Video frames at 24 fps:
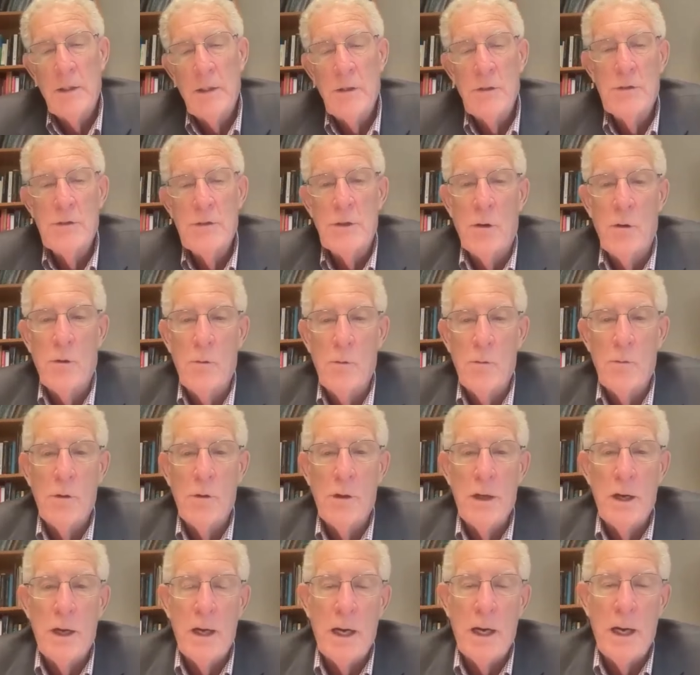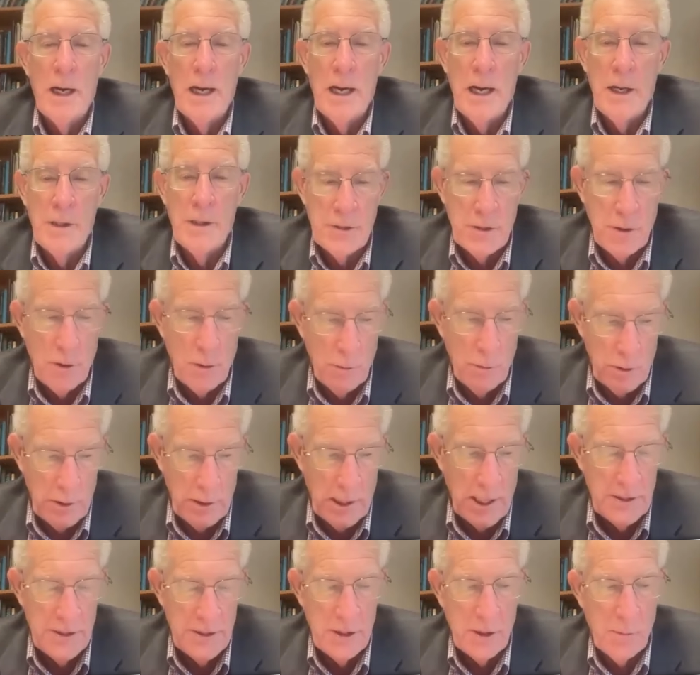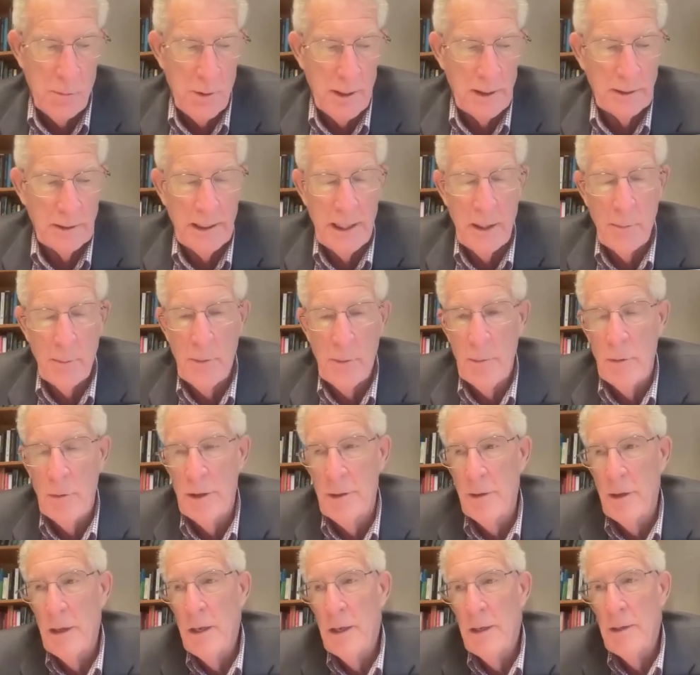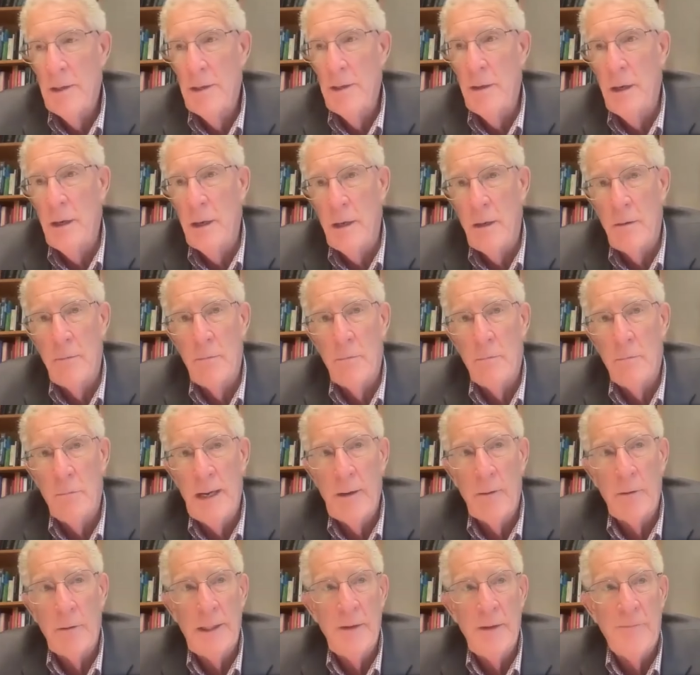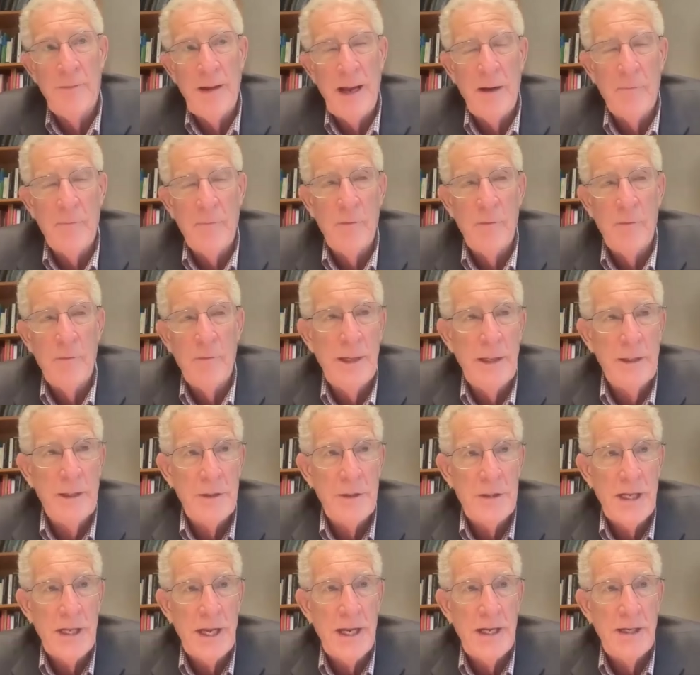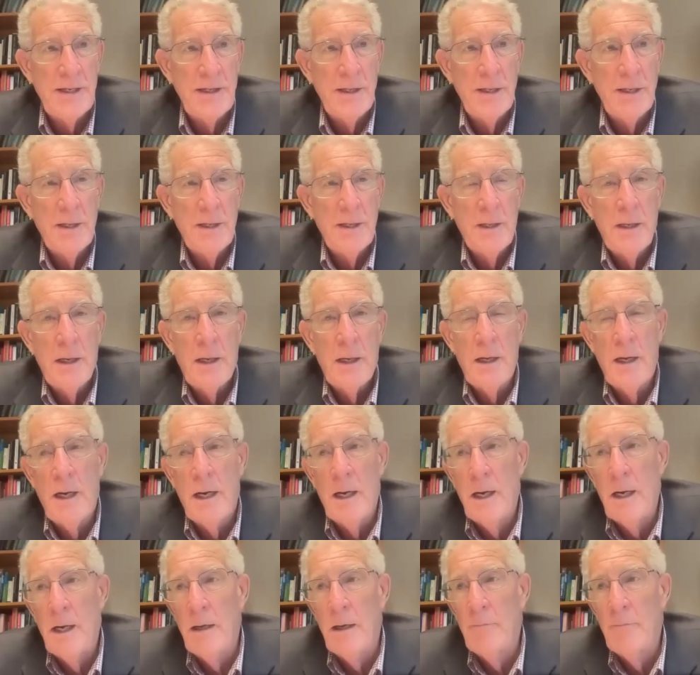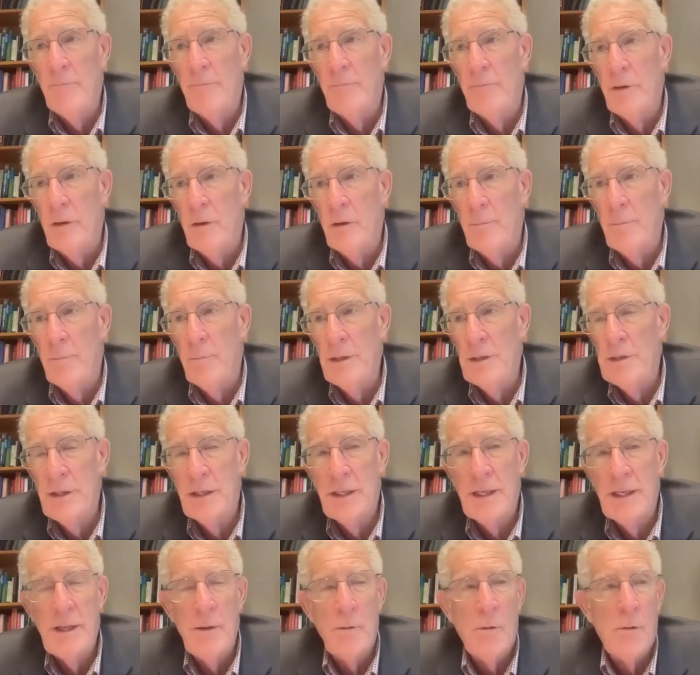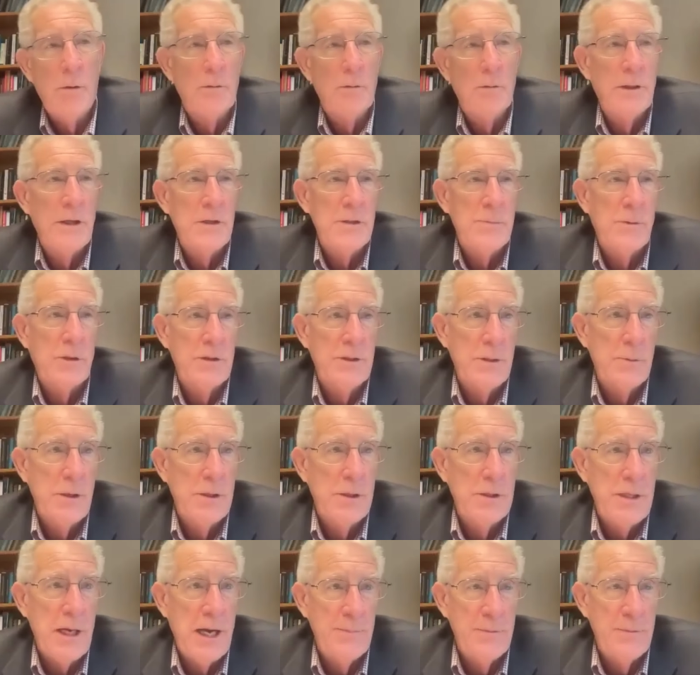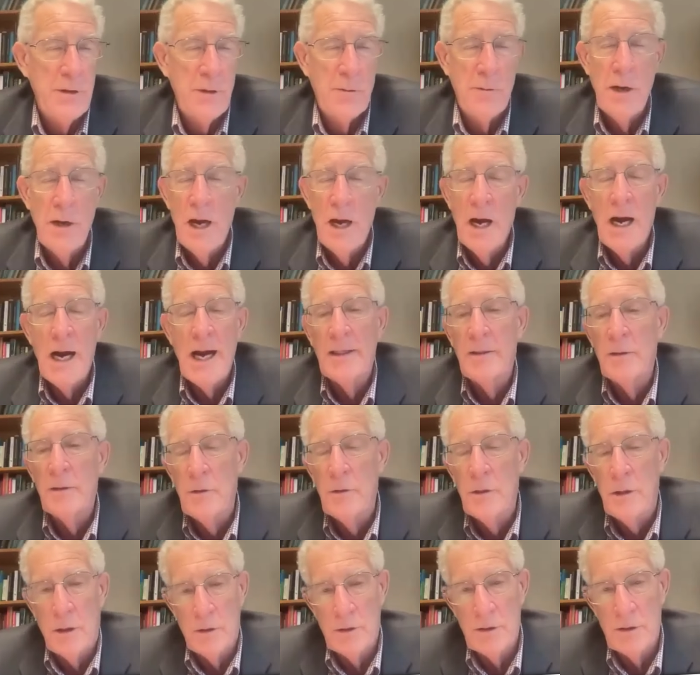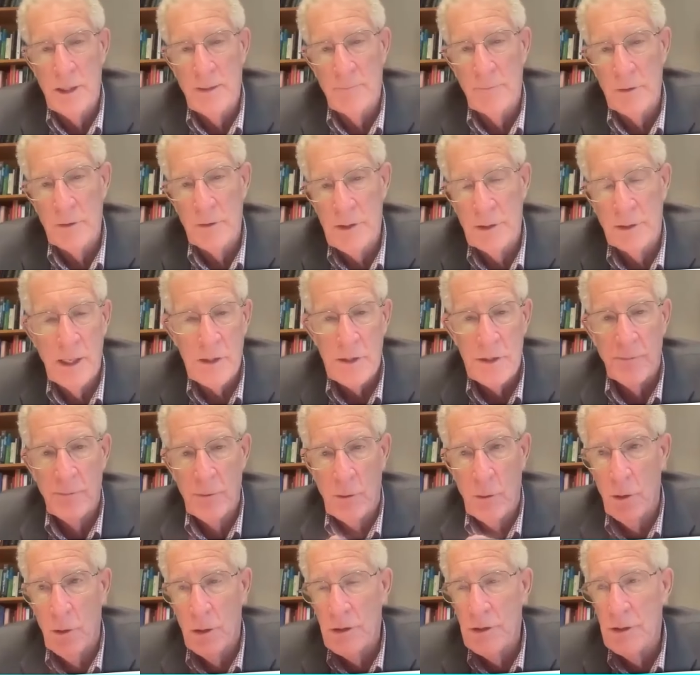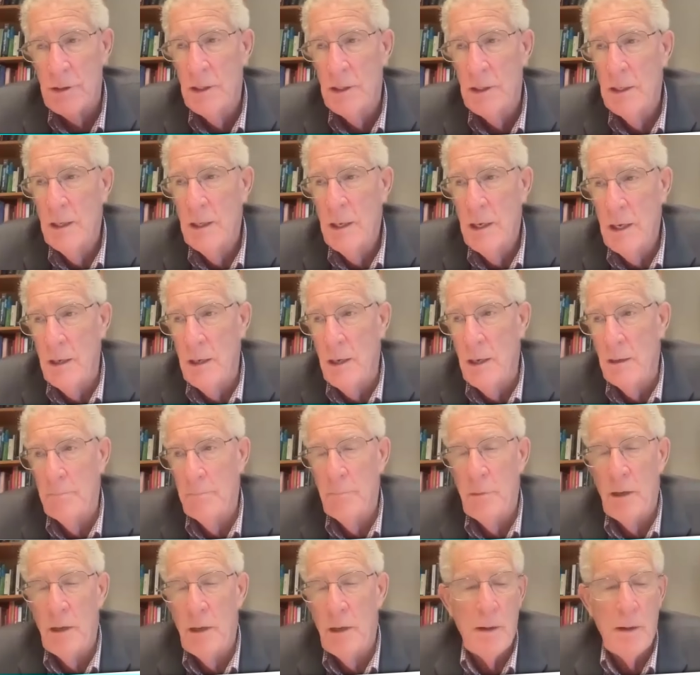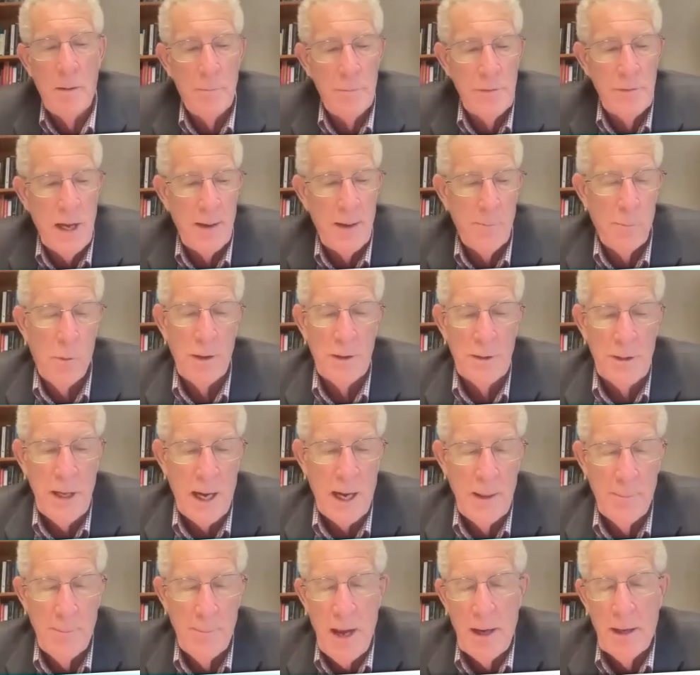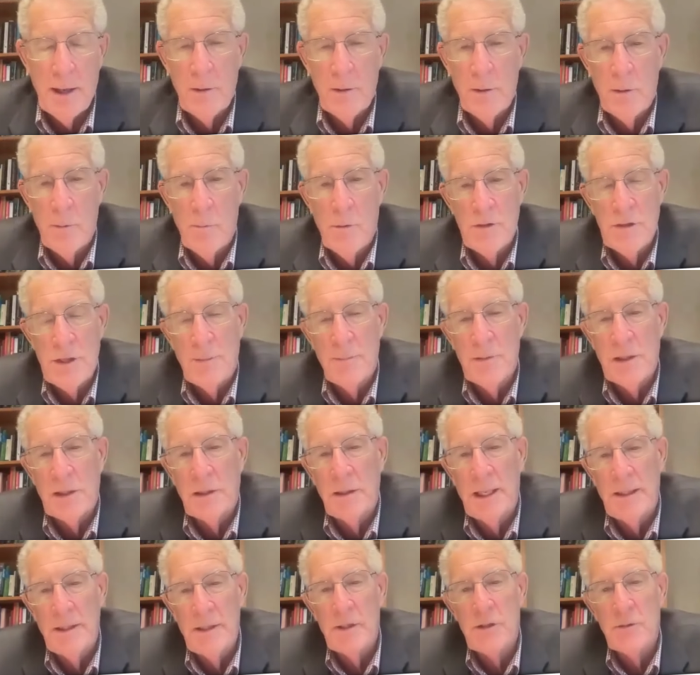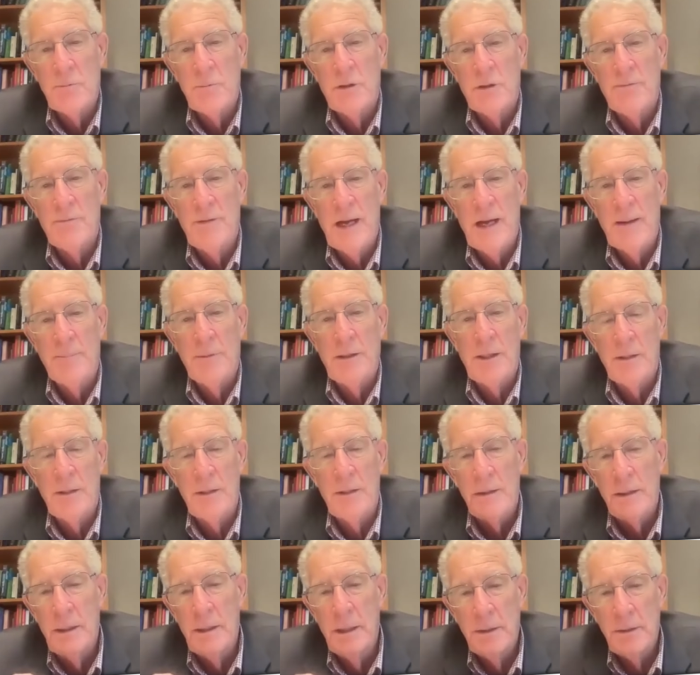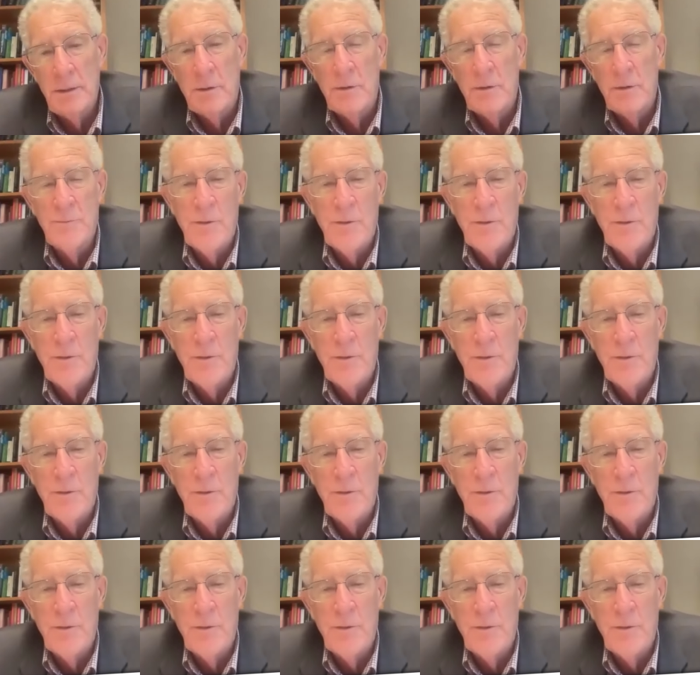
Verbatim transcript: So consequently, we would rarely, if ever, be in a state of obesity, or let's put it the way, type 2, high glucose levels, unless, of course, a type 1 diabetic or something like this would have happened, and those